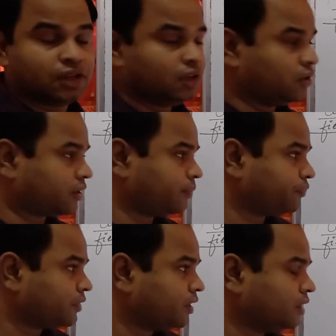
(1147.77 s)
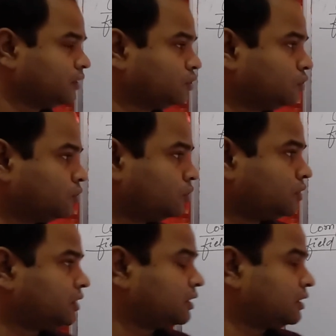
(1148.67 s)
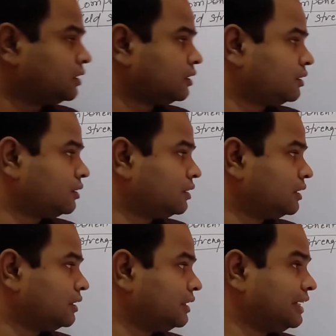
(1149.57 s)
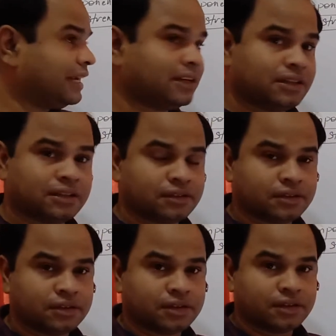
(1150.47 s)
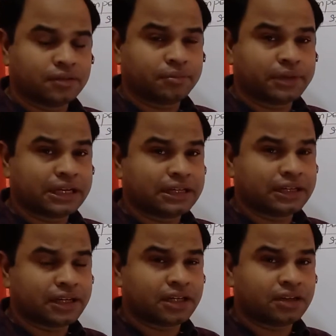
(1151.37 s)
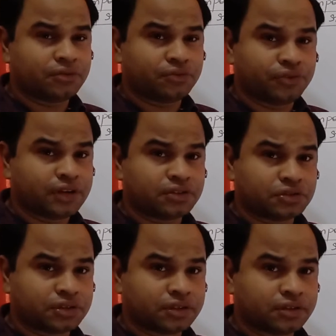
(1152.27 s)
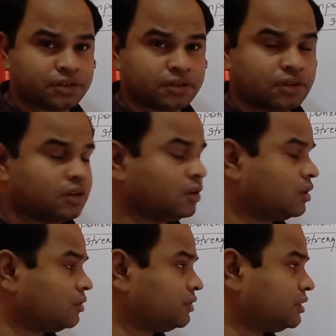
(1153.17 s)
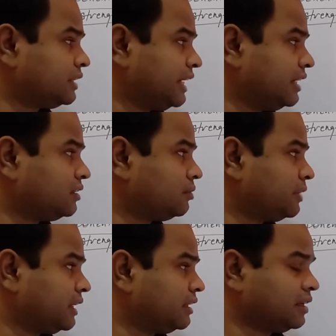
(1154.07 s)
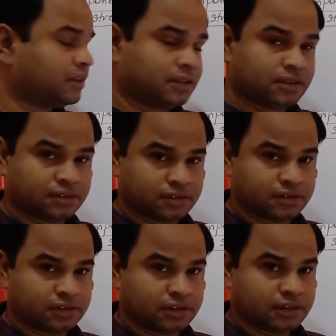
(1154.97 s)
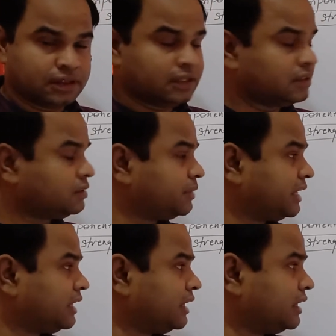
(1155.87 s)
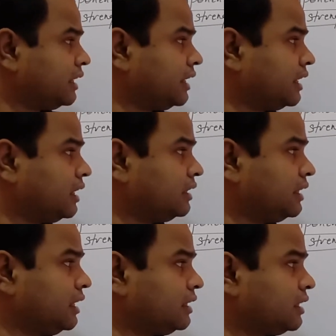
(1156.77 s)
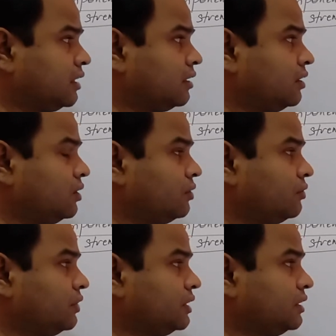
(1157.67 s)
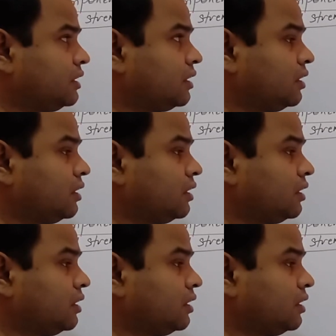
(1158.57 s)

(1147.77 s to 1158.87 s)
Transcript: Okay. So the net magnetic field strength of this earth magnet is making an angle delta with the